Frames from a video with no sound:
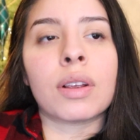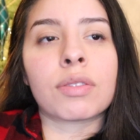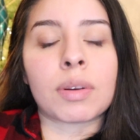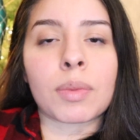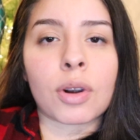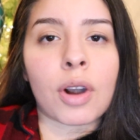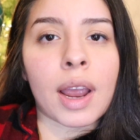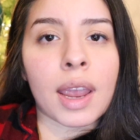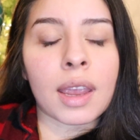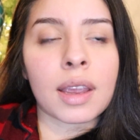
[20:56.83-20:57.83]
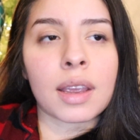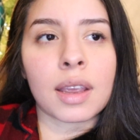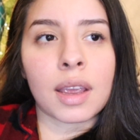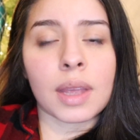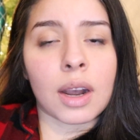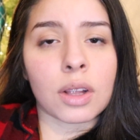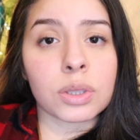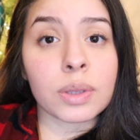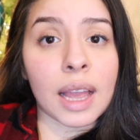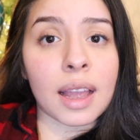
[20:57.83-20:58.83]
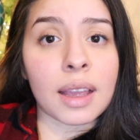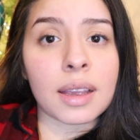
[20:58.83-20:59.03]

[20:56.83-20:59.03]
from crying, then I'll do that.